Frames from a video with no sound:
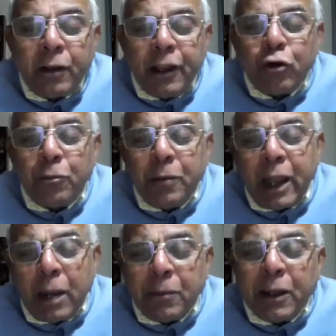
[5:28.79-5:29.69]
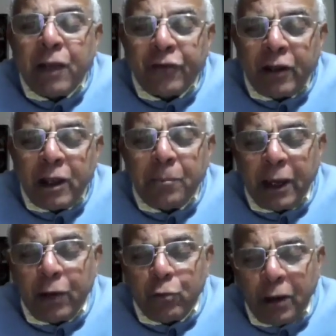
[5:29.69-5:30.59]
They would be helping us in a
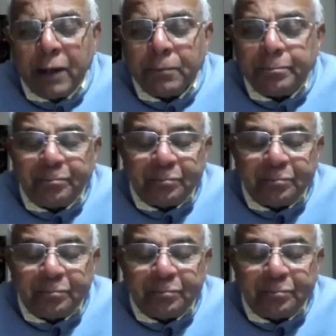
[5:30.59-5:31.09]
big way.